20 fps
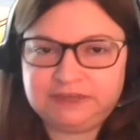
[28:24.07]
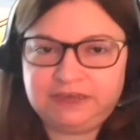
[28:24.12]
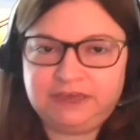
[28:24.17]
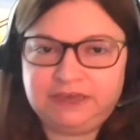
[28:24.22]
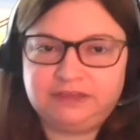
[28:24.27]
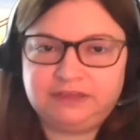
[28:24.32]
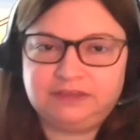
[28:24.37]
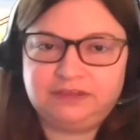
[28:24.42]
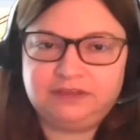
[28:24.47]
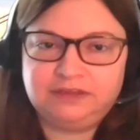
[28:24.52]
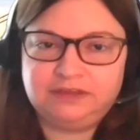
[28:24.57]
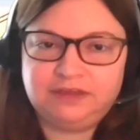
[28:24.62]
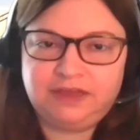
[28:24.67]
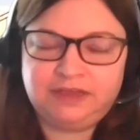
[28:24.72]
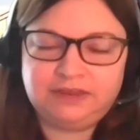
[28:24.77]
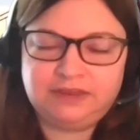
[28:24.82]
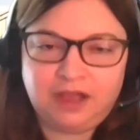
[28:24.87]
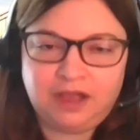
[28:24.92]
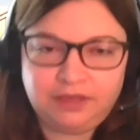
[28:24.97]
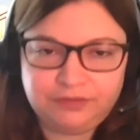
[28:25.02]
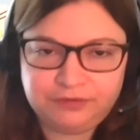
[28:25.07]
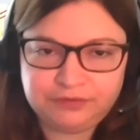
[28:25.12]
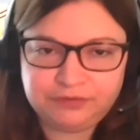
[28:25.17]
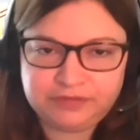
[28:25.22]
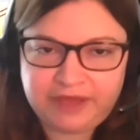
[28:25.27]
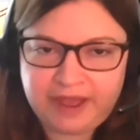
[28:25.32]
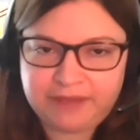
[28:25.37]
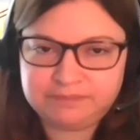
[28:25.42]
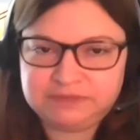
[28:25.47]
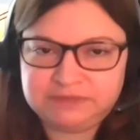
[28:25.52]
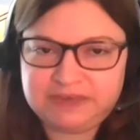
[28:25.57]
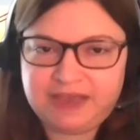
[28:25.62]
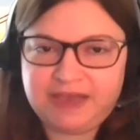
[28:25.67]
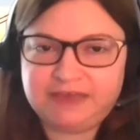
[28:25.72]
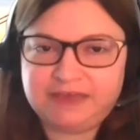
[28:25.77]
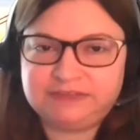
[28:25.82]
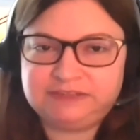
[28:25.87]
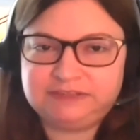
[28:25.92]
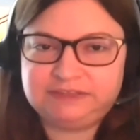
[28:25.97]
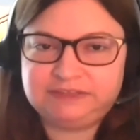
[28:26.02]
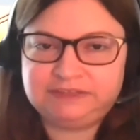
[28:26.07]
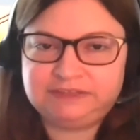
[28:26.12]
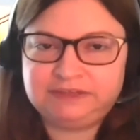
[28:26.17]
and other lab tests.